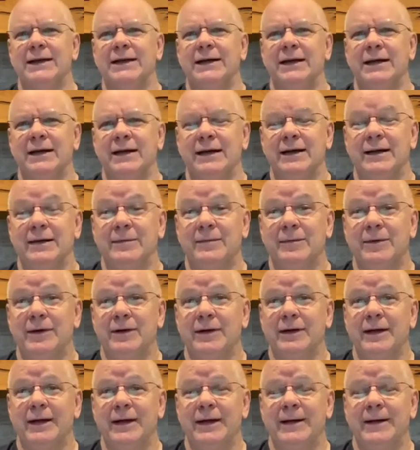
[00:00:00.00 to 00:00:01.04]
um,
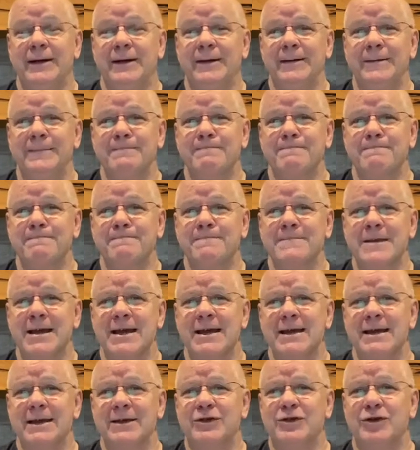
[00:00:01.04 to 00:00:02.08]
um,
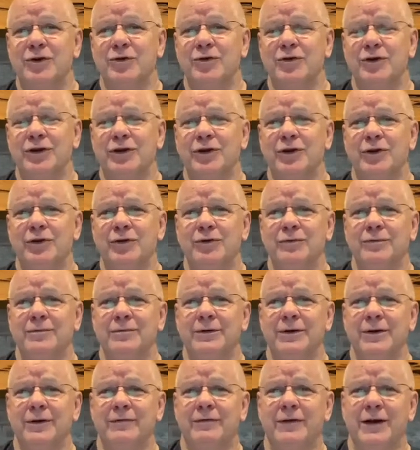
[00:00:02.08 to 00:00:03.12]
he had told her to go
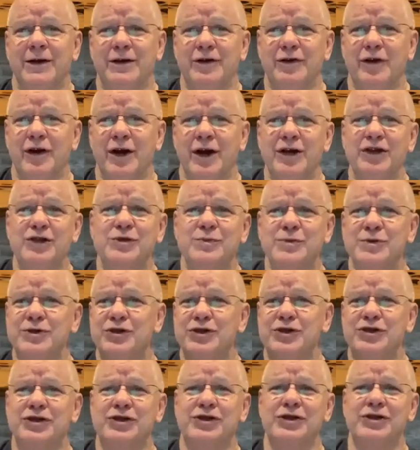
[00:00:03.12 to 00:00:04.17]
go find your husband.
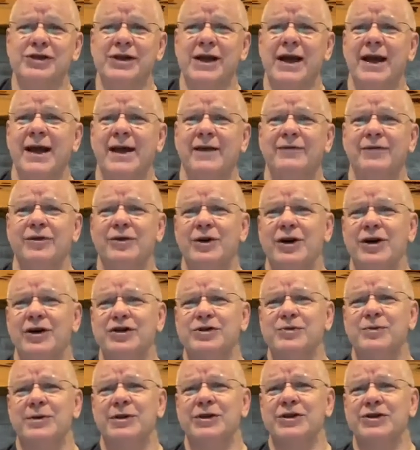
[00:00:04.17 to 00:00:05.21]
She says, "I have no
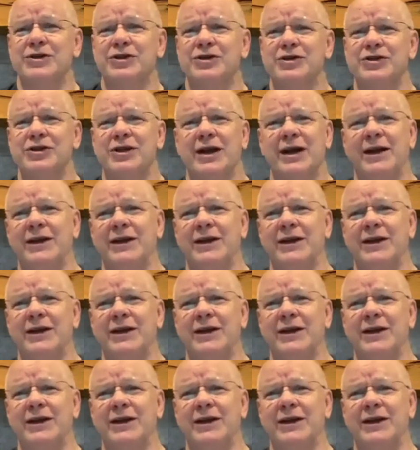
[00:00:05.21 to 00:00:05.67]
husband." He says, "Yeah,